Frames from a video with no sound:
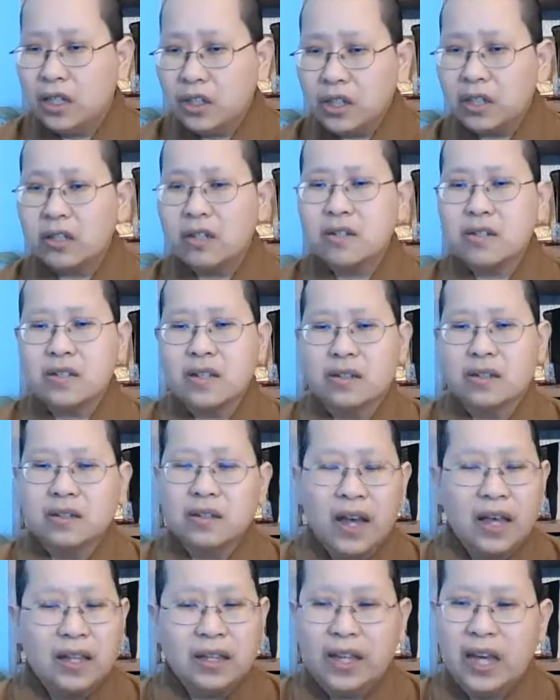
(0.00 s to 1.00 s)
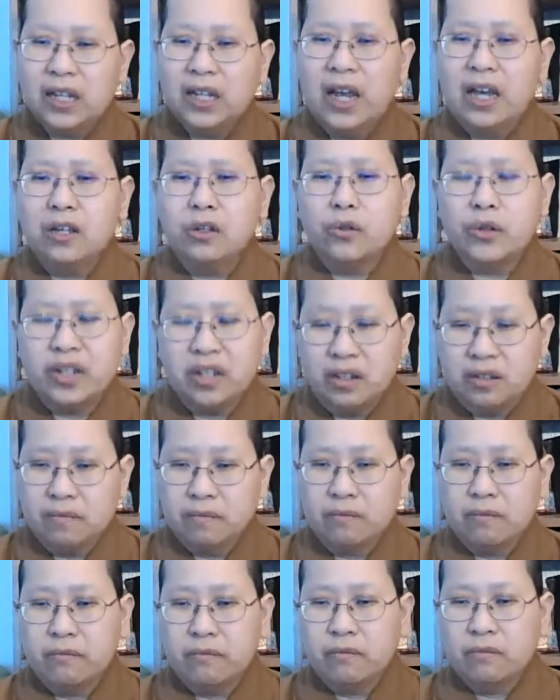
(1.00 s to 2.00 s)
and curse it and get
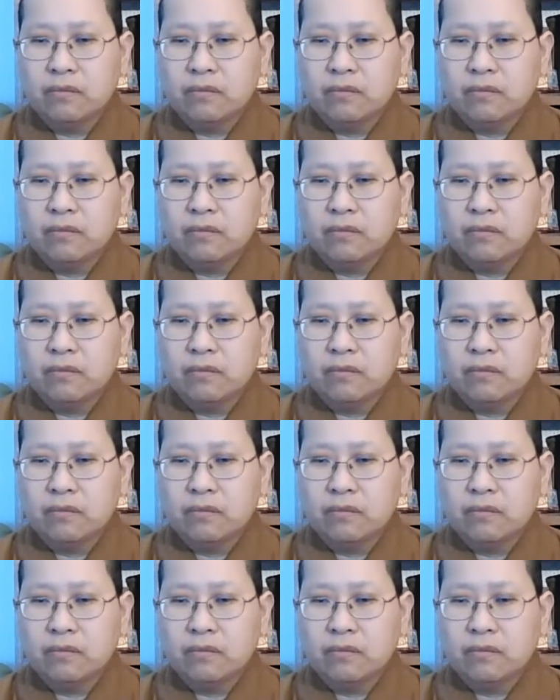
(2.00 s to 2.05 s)
angry.